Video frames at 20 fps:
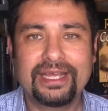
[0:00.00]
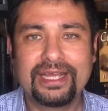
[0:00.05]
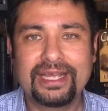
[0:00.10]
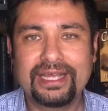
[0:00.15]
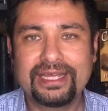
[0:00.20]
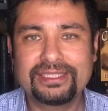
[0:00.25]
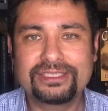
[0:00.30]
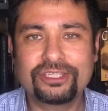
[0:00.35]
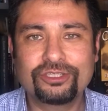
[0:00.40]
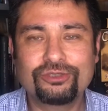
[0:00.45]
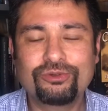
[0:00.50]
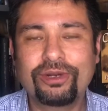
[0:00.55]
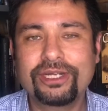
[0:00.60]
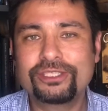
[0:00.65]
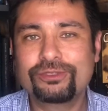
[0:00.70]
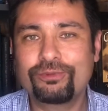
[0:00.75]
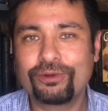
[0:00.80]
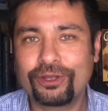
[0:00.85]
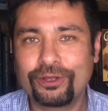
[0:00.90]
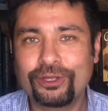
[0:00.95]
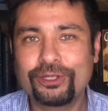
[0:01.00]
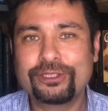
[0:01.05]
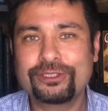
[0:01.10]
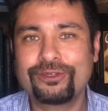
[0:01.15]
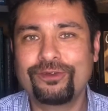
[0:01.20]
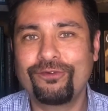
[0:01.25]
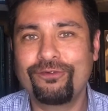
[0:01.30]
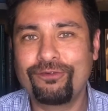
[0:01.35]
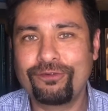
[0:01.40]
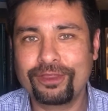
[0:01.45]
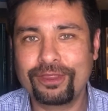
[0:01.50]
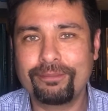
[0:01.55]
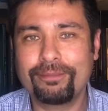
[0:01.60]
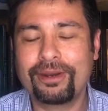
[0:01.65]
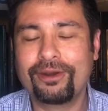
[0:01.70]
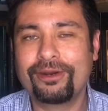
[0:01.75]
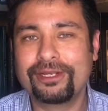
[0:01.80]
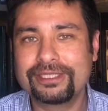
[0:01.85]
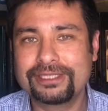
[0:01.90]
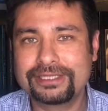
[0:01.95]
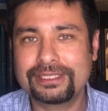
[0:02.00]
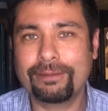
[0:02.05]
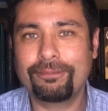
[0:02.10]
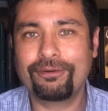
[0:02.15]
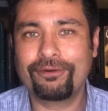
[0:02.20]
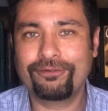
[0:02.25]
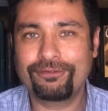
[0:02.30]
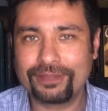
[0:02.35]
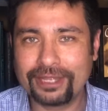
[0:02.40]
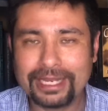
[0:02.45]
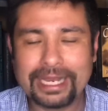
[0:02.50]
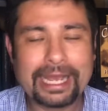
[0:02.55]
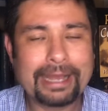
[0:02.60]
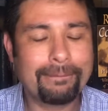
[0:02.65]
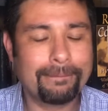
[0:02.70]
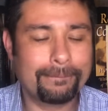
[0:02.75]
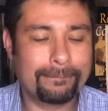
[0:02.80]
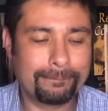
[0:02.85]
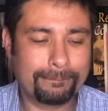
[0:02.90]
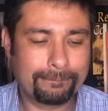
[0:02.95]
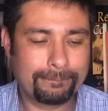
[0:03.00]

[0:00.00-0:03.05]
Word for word: is a dress rehearsal for the marriage supper of the Lamb.